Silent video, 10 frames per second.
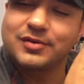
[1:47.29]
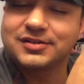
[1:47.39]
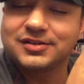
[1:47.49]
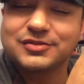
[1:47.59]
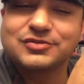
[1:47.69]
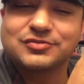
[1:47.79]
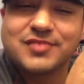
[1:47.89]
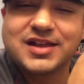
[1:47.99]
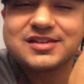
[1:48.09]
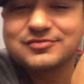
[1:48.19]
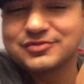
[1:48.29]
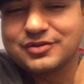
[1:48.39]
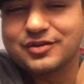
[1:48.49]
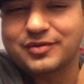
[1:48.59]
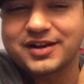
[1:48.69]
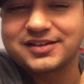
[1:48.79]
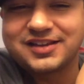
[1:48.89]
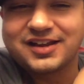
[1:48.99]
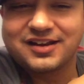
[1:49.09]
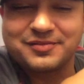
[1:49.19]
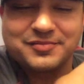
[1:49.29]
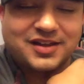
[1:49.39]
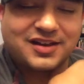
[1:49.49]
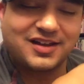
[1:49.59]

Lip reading: The dude's making him do it right there, man.